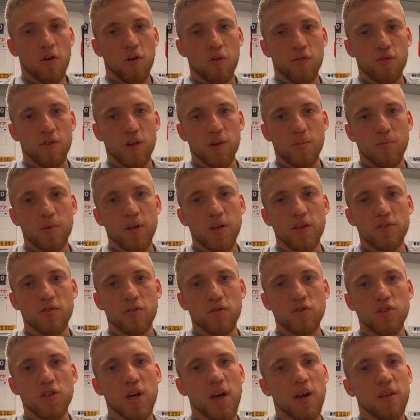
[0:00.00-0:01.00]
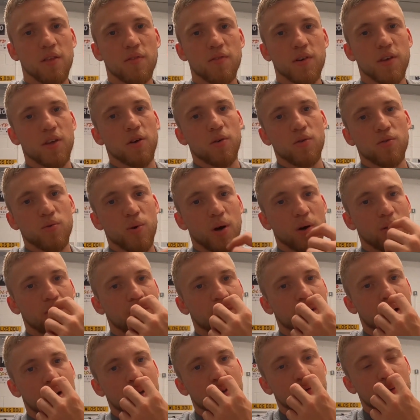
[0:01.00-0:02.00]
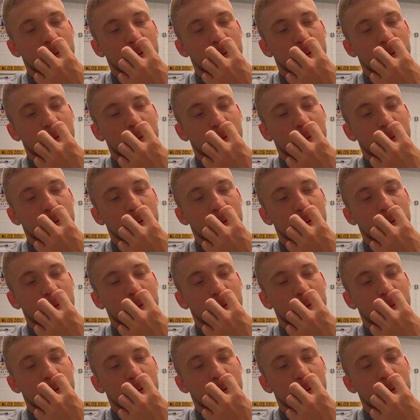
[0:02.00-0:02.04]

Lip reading: Obviously, please do share the video as well if you can.